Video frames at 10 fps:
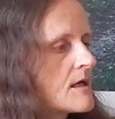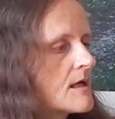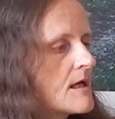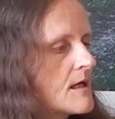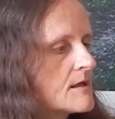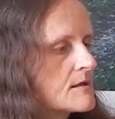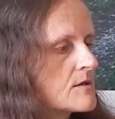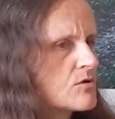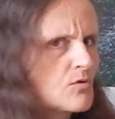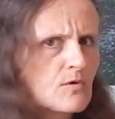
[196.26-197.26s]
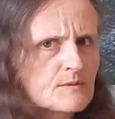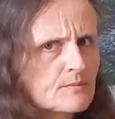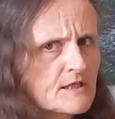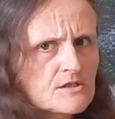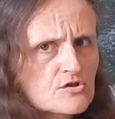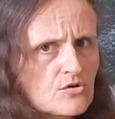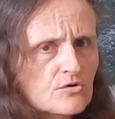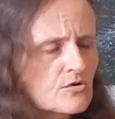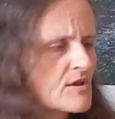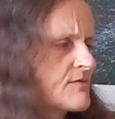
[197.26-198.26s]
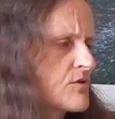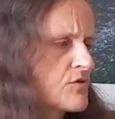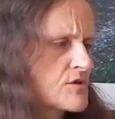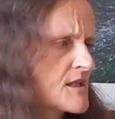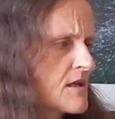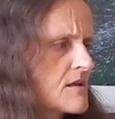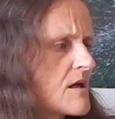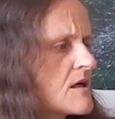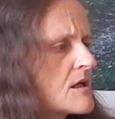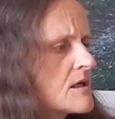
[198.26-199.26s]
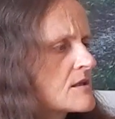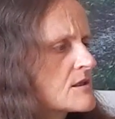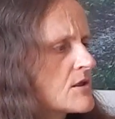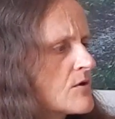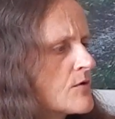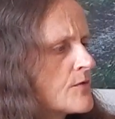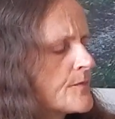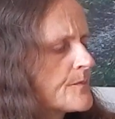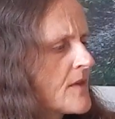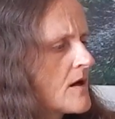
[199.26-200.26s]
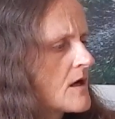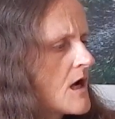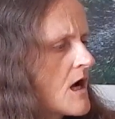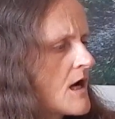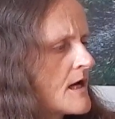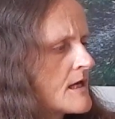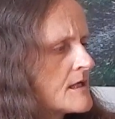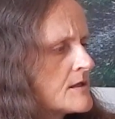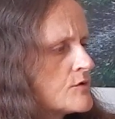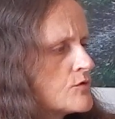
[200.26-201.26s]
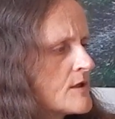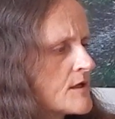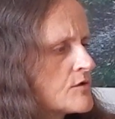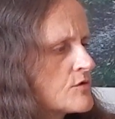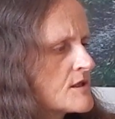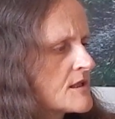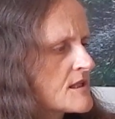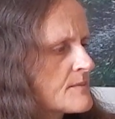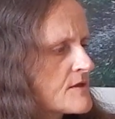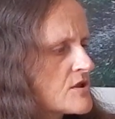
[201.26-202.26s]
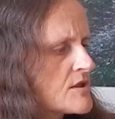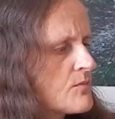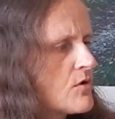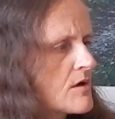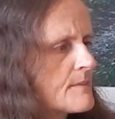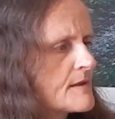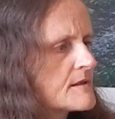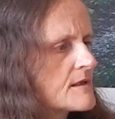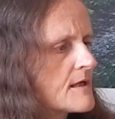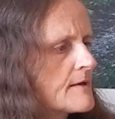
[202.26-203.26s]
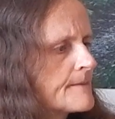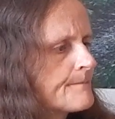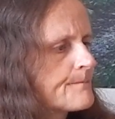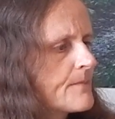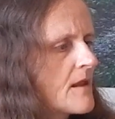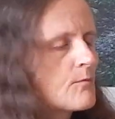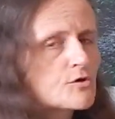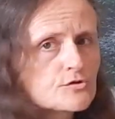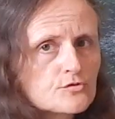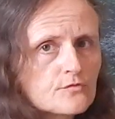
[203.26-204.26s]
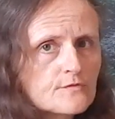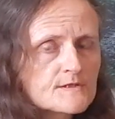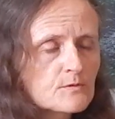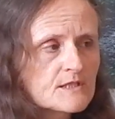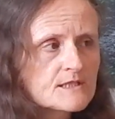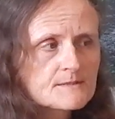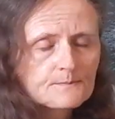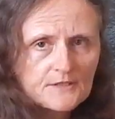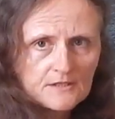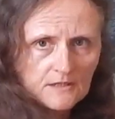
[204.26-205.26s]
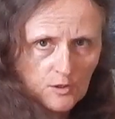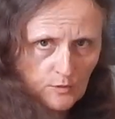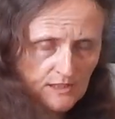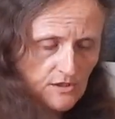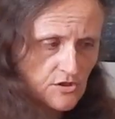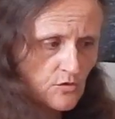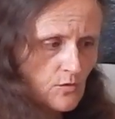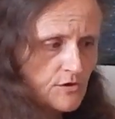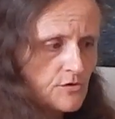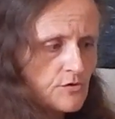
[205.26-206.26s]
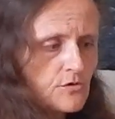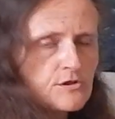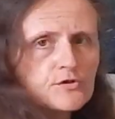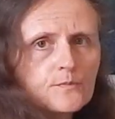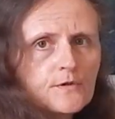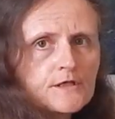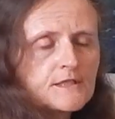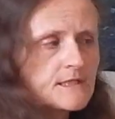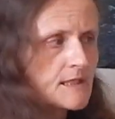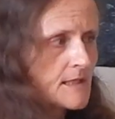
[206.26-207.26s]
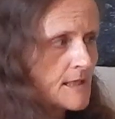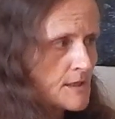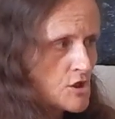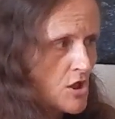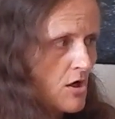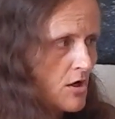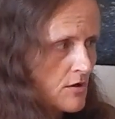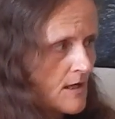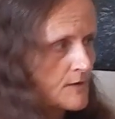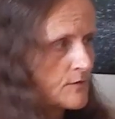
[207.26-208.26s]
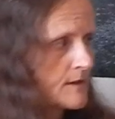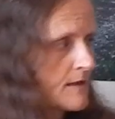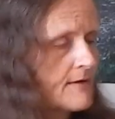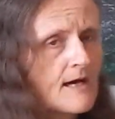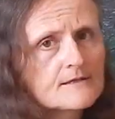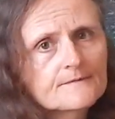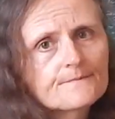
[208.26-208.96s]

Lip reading: And you don't want bleach even on your skin. So I do not use it as much anymore, but what you do with this one is pretty liquidish. So what you do is you put it in a jar, kind of like that,